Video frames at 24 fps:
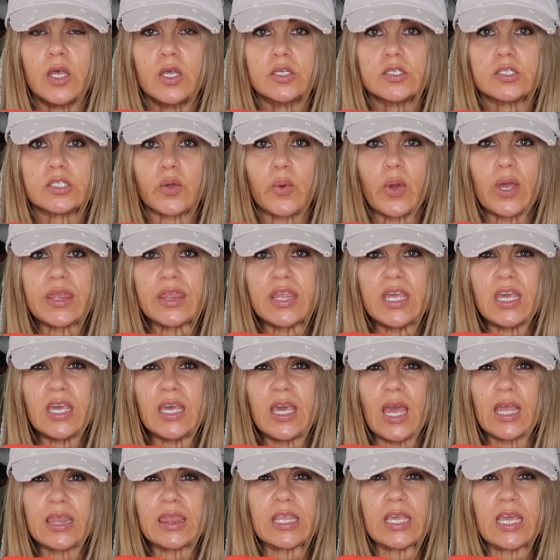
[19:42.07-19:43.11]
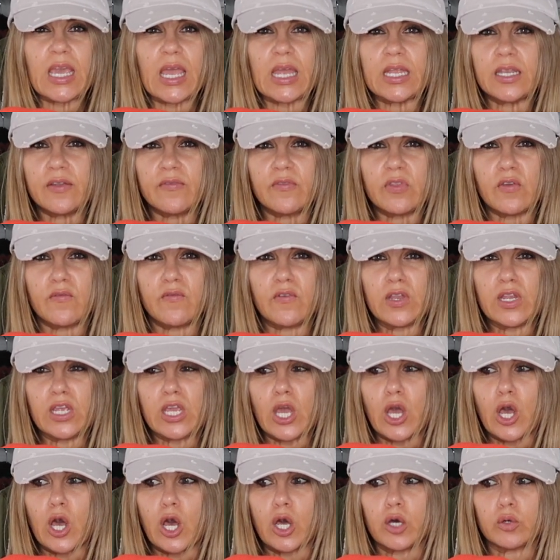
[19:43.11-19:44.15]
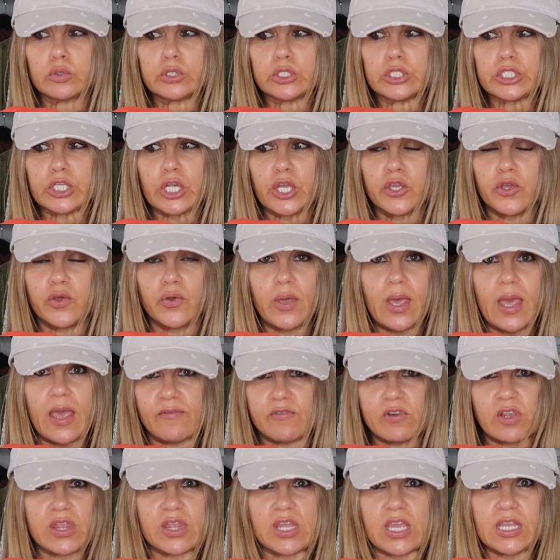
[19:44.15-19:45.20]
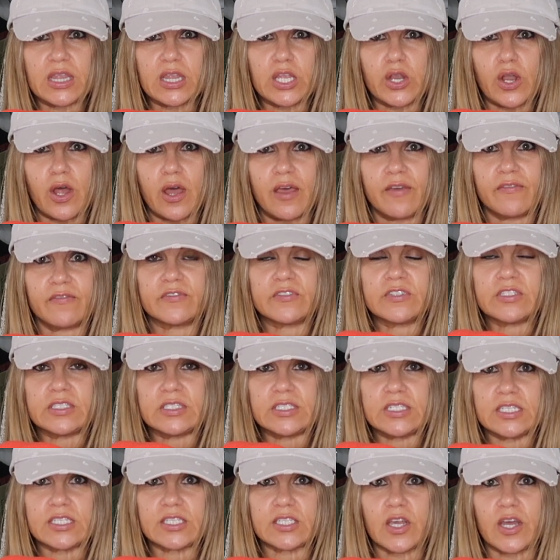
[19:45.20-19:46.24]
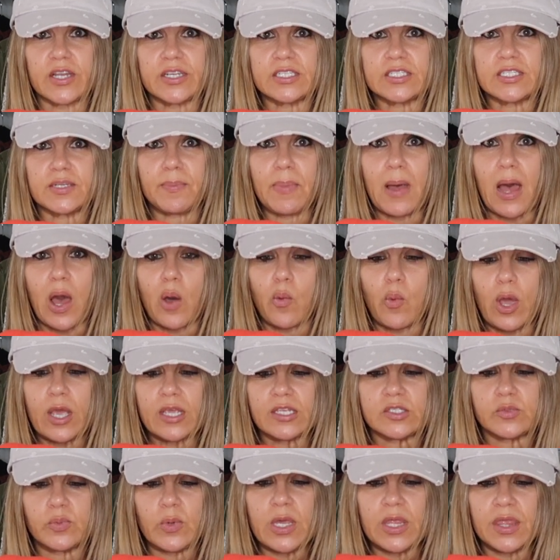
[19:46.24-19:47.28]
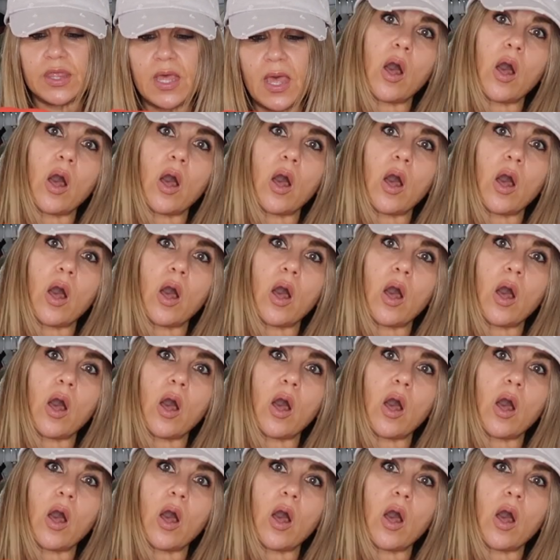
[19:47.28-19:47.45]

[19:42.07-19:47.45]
So I think at the end of the video I will show you everything that I've decided to part ways with.